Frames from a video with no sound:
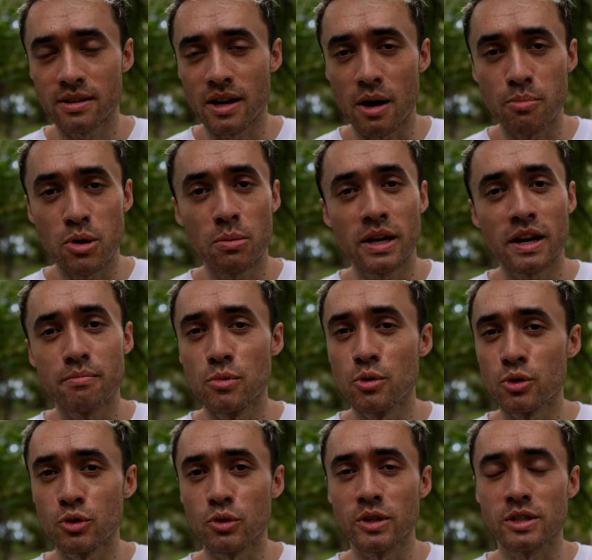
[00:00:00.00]
I'll probably have
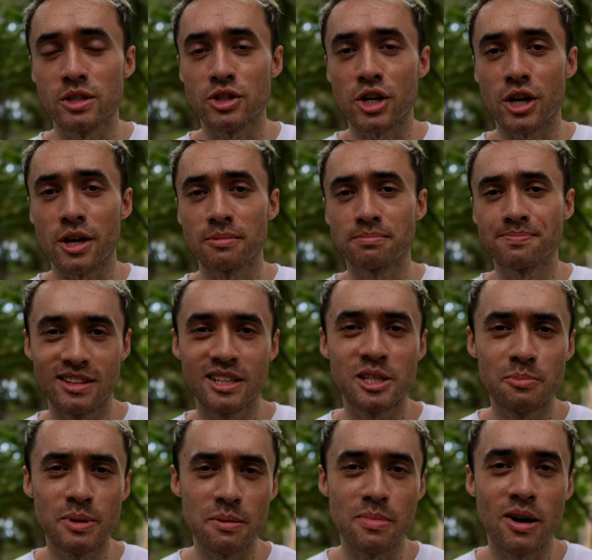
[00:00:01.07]
more stories to share. This
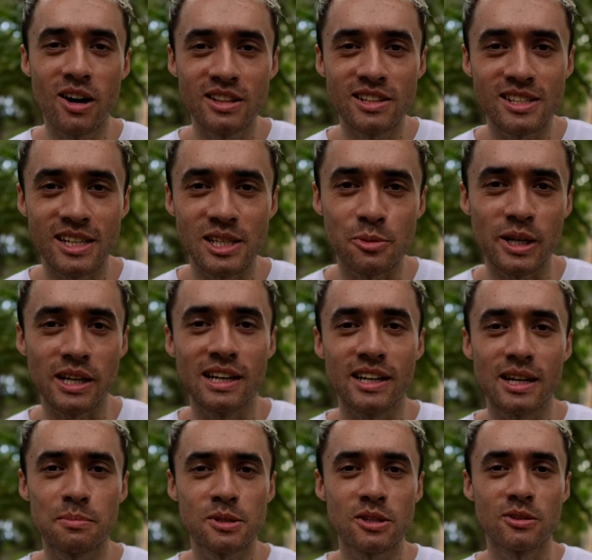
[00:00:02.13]
has been Behind the Scenes Weekly,
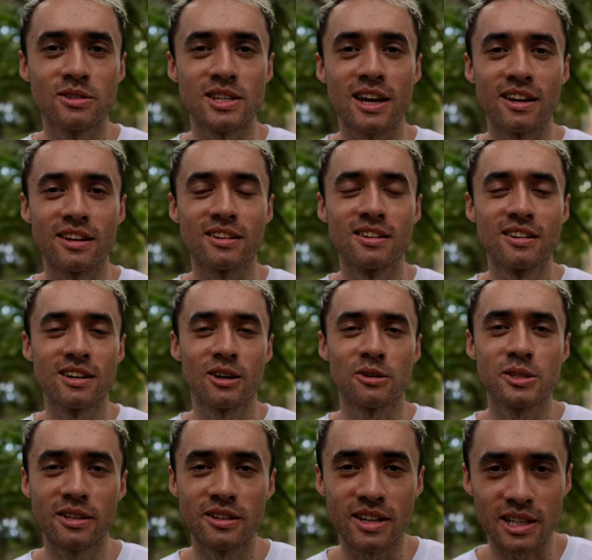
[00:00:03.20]
episode 10. I'll
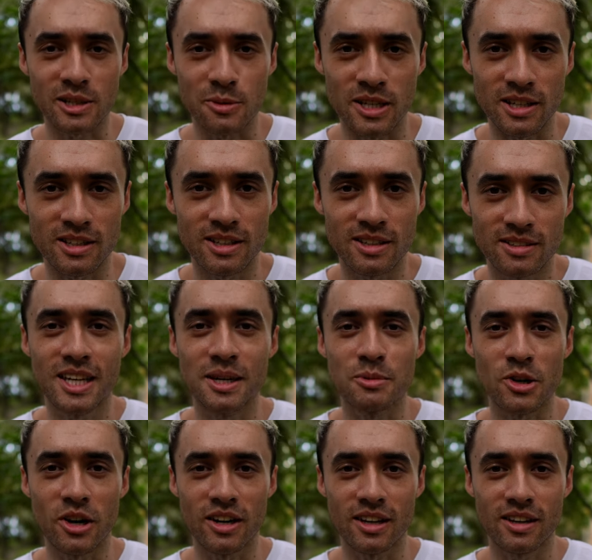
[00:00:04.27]
see you next week. Keep
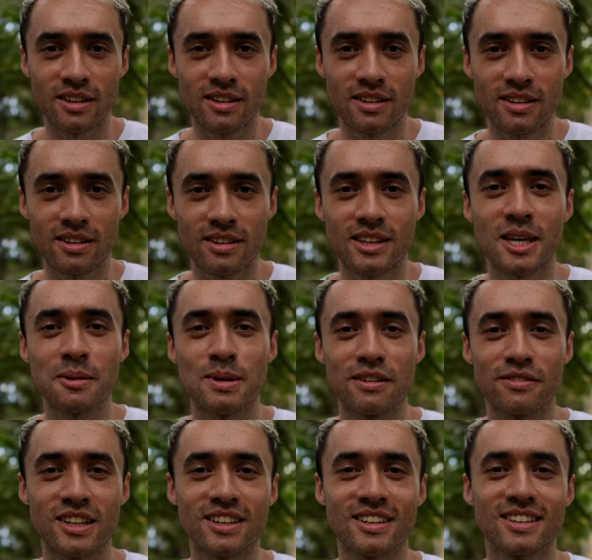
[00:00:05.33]
training, keep
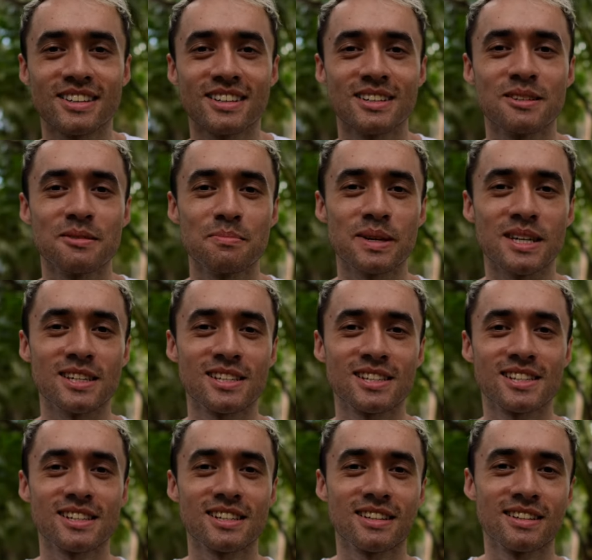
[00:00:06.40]
living.
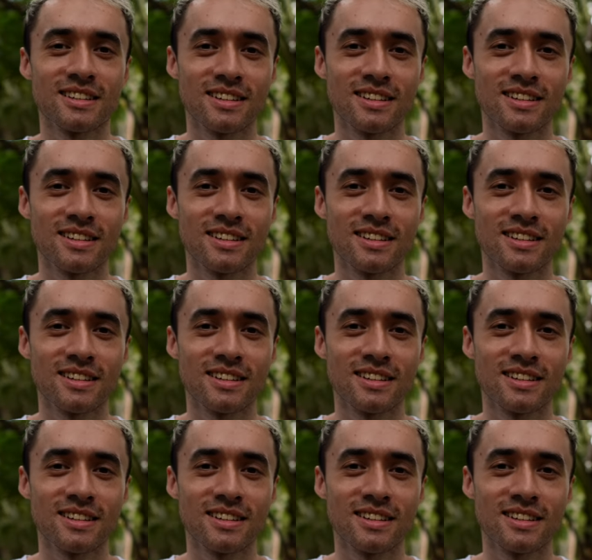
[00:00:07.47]
Peace.